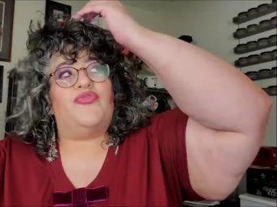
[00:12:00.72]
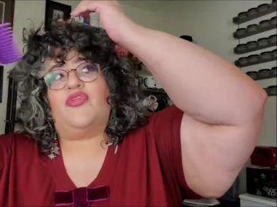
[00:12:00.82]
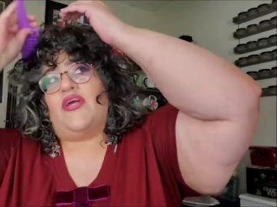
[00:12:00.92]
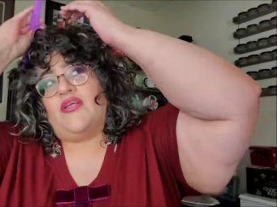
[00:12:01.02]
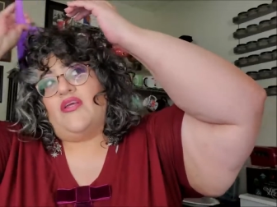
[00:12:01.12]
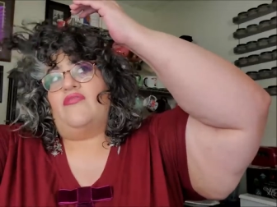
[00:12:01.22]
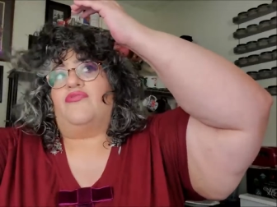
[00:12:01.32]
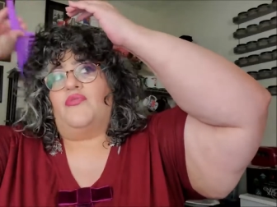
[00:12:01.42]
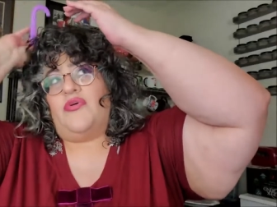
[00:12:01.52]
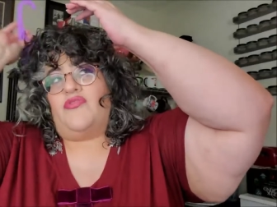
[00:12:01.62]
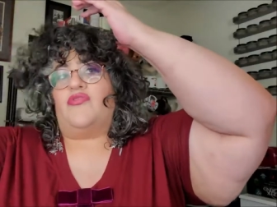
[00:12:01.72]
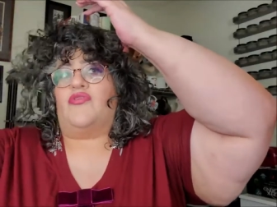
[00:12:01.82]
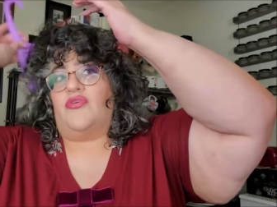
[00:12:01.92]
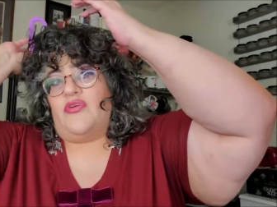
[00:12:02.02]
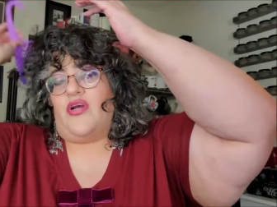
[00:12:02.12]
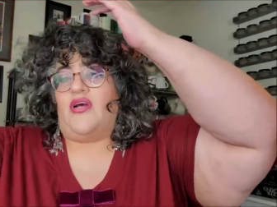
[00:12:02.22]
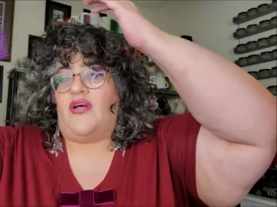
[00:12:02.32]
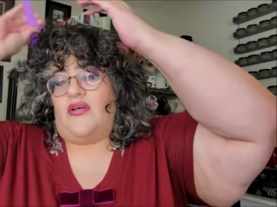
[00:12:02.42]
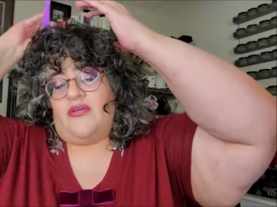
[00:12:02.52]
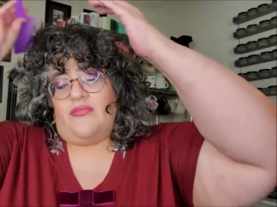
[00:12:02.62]
feel like Influenster
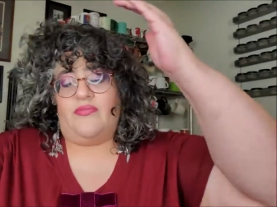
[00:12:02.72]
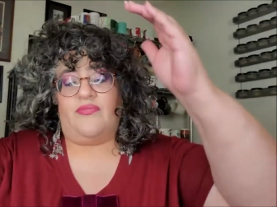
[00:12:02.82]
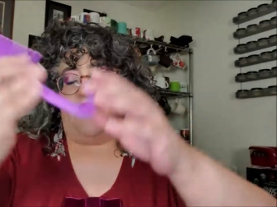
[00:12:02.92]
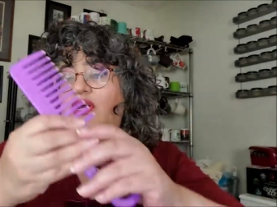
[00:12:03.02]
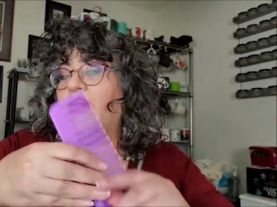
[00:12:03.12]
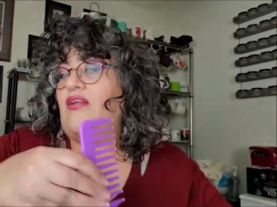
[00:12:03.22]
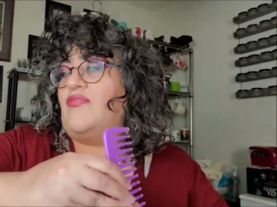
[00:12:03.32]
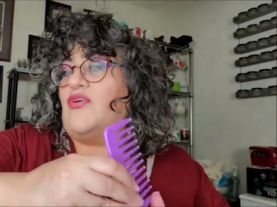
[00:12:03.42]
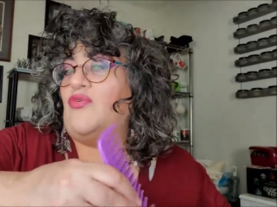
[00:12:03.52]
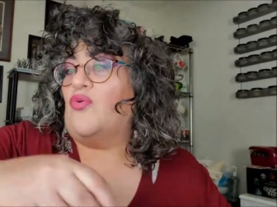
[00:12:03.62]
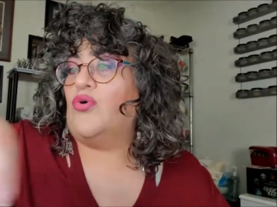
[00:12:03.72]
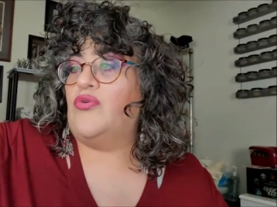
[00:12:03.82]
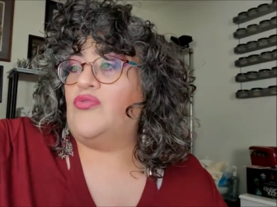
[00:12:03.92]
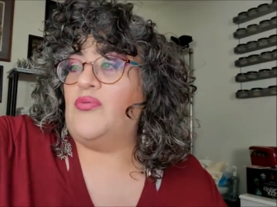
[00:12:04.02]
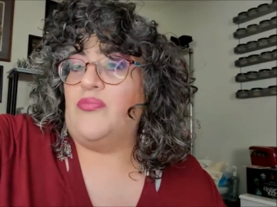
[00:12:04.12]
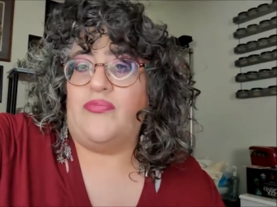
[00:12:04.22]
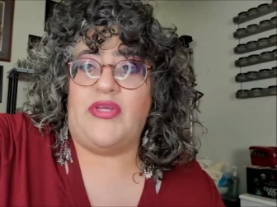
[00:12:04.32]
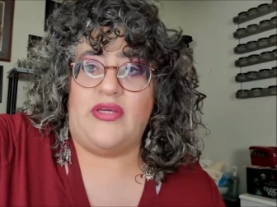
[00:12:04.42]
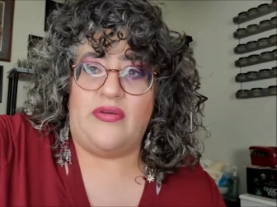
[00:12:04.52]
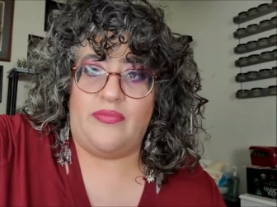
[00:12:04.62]
uh, kind of ignores
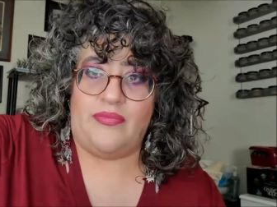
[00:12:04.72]
me.